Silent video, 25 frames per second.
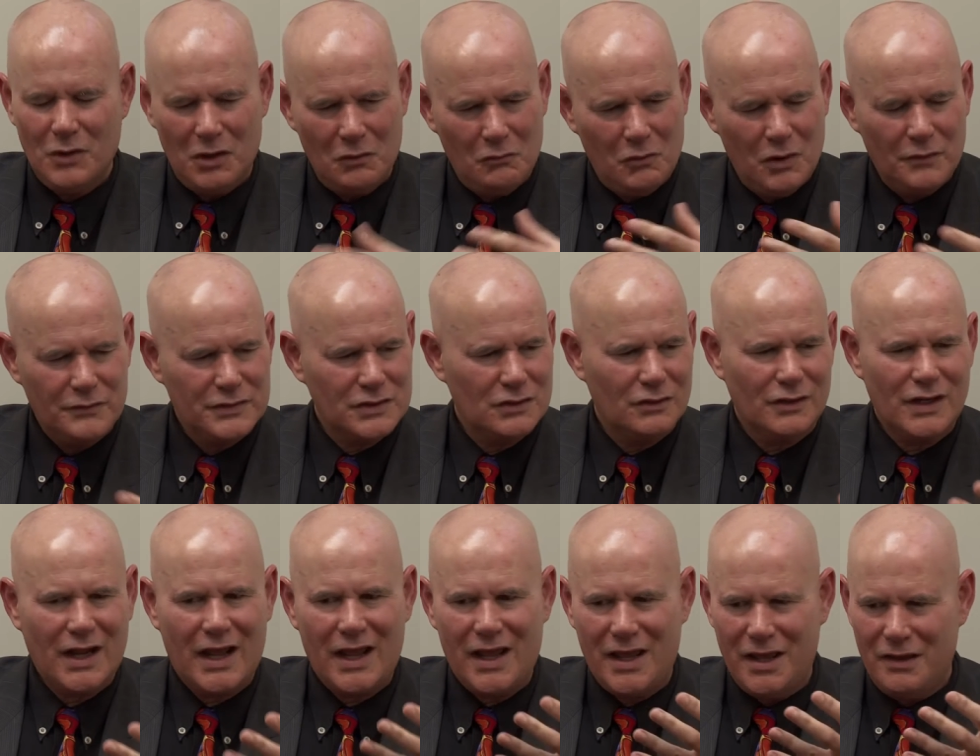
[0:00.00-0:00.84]
My wife
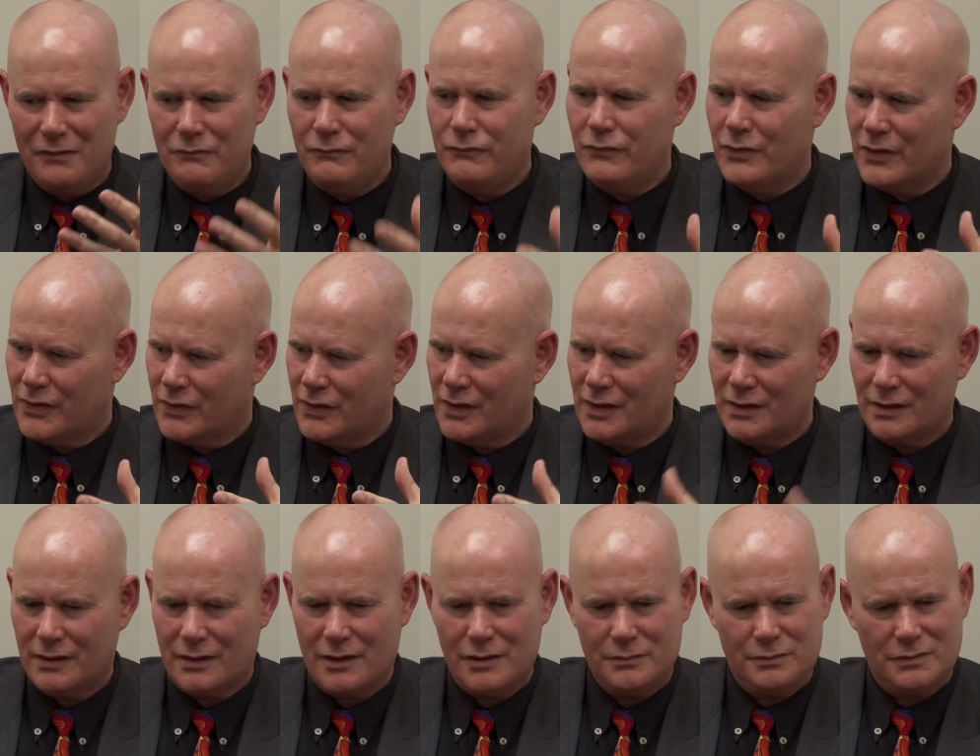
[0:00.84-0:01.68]
has got
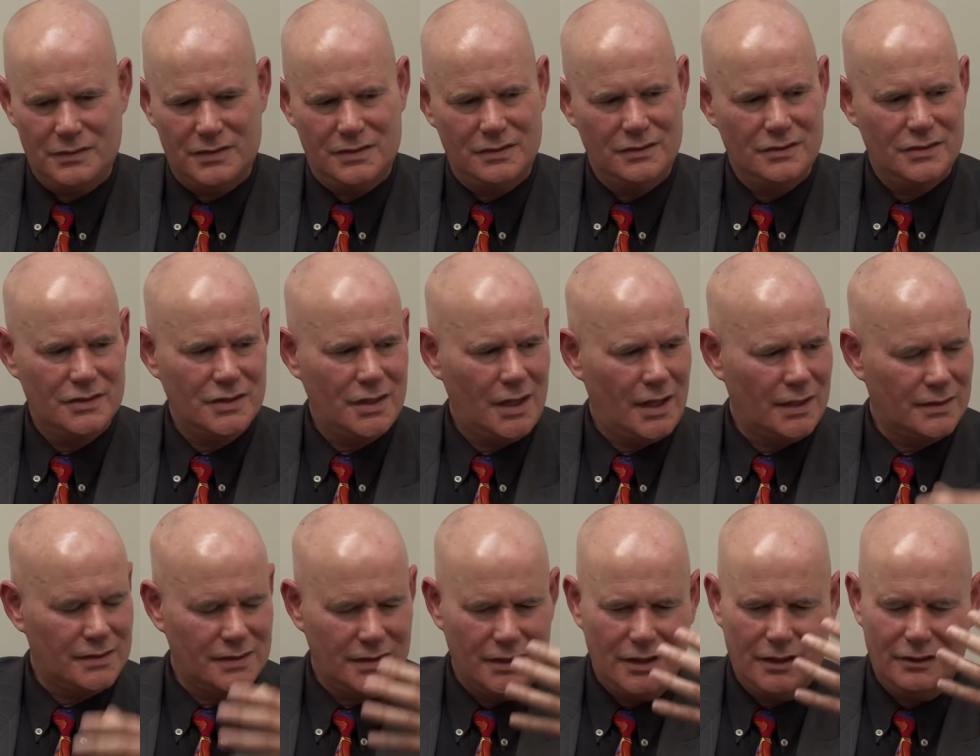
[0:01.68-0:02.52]
everything that opens and
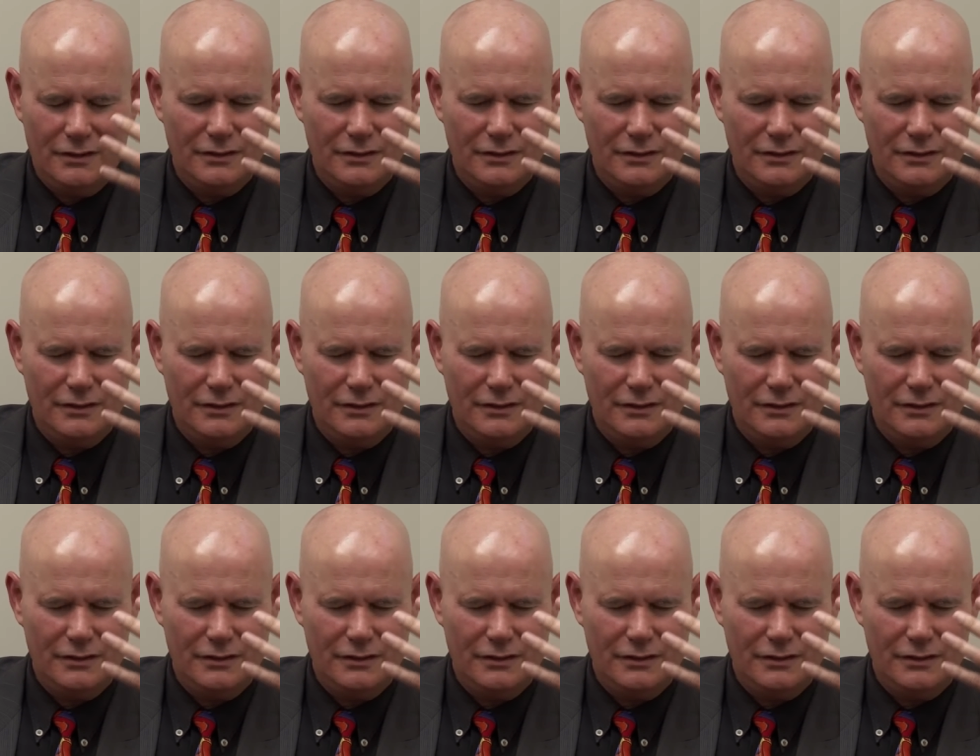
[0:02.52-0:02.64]
shuts, you